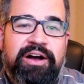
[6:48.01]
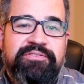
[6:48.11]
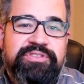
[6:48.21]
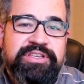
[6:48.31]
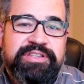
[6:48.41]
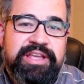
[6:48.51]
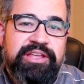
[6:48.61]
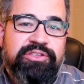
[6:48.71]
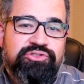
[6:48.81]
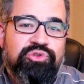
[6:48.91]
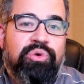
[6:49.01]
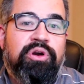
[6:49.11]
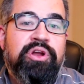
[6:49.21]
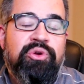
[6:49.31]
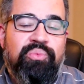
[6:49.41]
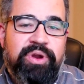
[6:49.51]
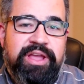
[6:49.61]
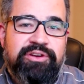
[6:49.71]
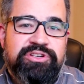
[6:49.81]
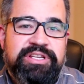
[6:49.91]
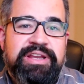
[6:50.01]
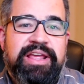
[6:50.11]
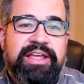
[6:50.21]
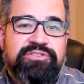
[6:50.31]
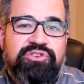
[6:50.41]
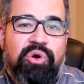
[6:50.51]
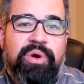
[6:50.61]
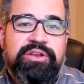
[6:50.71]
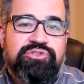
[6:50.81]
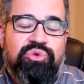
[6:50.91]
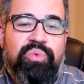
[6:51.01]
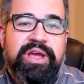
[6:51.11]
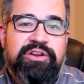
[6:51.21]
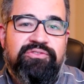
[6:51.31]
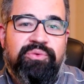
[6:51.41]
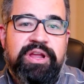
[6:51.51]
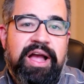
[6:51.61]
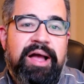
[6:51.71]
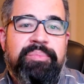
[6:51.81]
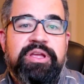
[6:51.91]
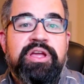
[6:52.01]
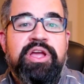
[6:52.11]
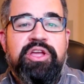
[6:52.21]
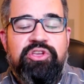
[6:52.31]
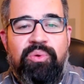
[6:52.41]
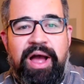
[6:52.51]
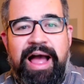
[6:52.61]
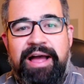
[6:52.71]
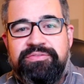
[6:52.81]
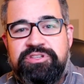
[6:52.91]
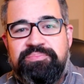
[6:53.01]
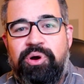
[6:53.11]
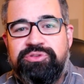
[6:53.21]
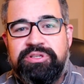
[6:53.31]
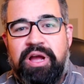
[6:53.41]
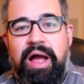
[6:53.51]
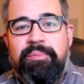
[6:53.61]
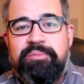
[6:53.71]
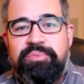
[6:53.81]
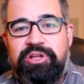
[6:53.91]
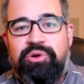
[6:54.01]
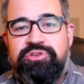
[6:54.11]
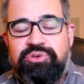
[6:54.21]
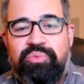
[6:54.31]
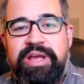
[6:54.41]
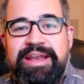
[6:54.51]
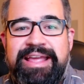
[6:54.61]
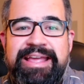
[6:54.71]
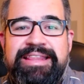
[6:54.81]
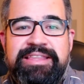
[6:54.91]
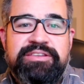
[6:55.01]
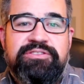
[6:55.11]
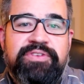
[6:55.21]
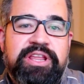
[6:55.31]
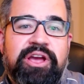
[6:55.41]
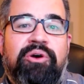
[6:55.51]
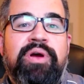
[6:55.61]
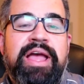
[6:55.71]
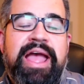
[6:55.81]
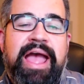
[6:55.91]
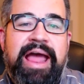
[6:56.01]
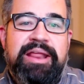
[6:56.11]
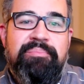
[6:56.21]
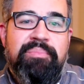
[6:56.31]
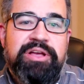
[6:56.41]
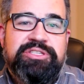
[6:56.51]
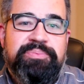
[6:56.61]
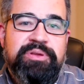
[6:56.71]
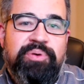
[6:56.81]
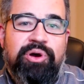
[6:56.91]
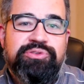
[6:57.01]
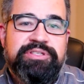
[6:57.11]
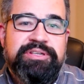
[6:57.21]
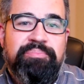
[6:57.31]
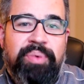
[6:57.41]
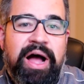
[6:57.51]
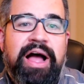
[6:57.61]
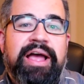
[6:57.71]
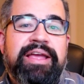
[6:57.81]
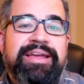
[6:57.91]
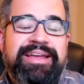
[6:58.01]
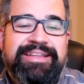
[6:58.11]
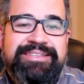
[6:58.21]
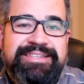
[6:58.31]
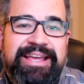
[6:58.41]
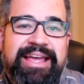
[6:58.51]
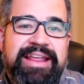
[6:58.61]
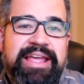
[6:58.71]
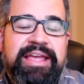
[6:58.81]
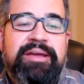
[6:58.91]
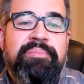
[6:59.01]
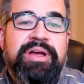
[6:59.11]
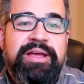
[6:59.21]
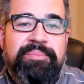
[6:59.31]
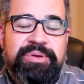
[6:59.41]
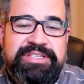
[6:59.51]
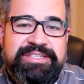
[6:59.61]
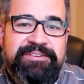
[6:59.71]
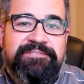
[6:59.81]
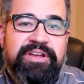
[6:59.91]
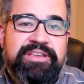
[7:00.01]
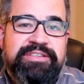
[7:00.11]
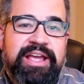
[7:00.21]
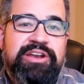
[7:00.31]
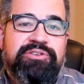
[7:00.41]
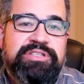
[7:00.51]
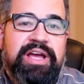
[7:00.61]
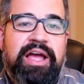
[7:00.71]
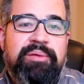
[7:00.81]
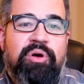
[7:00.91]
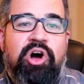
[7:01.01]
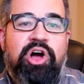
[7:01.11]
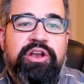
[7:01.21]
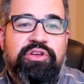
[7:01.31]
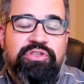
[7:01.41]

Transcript: of this Keith Shore Ricky Henderson is going to win a free copy. You have to post a comment below to win in this video, and it must be posted by 10 a.m. Pacific Standard Time on